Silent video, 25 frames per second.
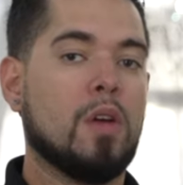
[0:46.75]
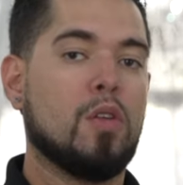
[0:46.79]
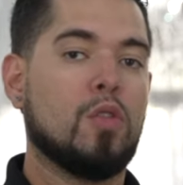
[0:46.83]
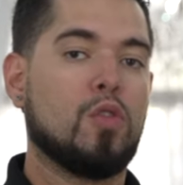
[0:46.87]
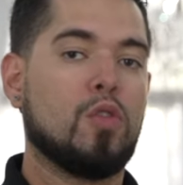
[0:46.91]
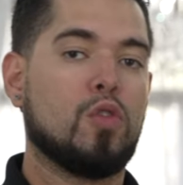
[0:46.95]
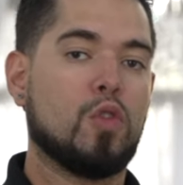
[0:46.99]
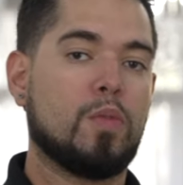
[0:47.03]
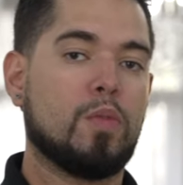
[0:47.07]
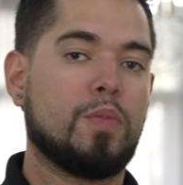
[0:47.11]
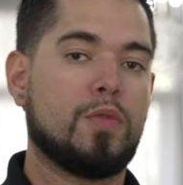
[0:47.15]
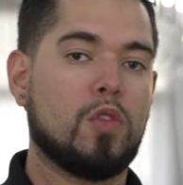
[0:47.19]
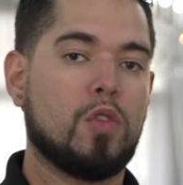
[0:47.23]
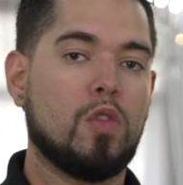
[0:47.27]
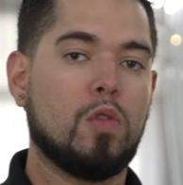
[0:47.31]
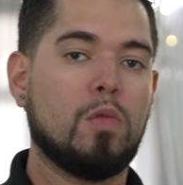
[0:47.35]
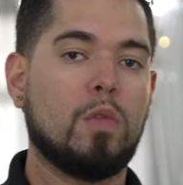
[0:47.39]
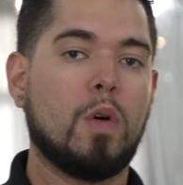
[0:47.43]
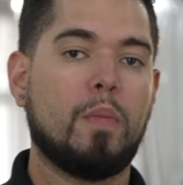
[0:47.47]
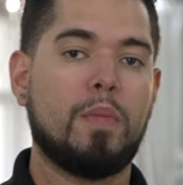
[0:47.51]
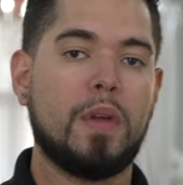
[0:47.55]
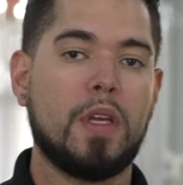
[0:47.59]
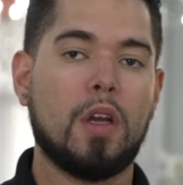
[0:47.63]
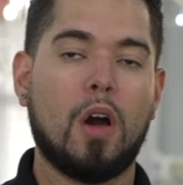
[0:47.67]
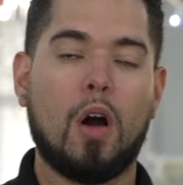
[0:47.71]
Group two
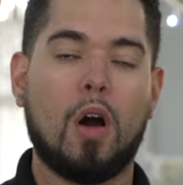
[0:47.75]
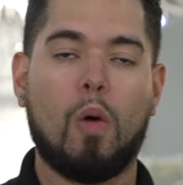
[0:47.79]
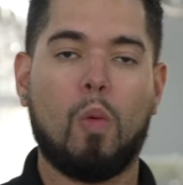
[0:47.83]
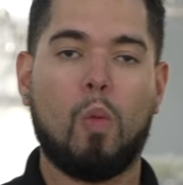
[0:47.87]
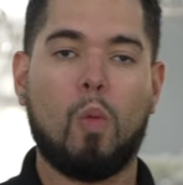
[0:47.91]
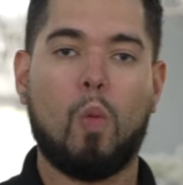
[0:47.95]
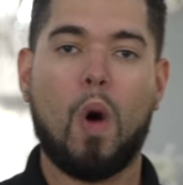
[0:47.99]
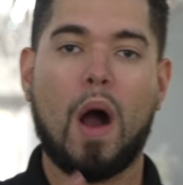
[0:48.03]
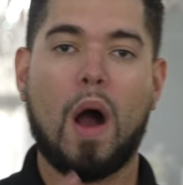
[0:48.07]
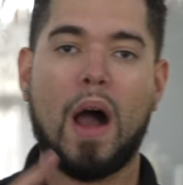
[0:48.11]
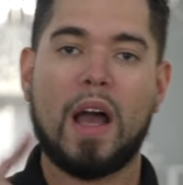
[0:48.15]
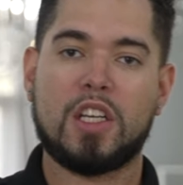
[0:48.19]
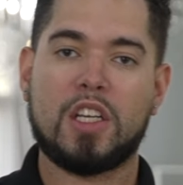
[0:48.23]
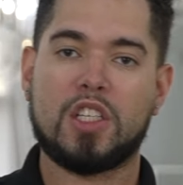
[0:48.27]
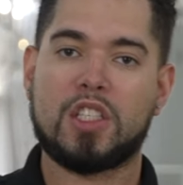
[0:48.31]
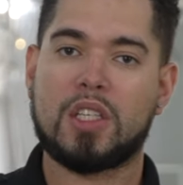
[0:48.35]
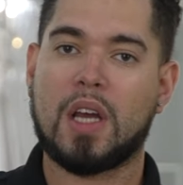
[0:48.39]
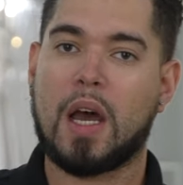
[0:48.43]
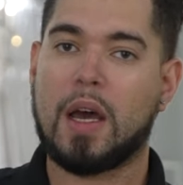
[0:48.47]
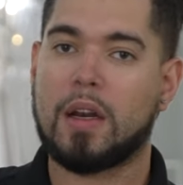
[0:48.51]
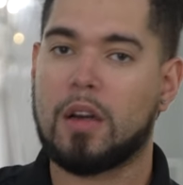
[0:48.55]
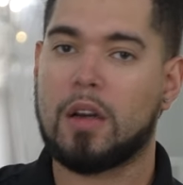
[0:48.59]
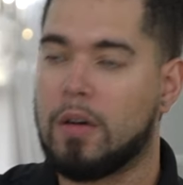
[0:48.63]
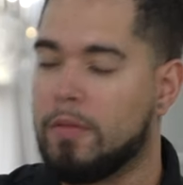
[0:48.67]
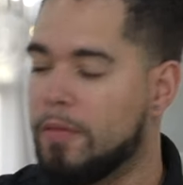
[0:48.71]
will be a wide
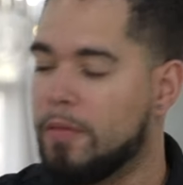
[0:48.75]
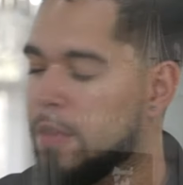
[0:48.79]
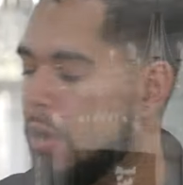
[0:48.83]
shot of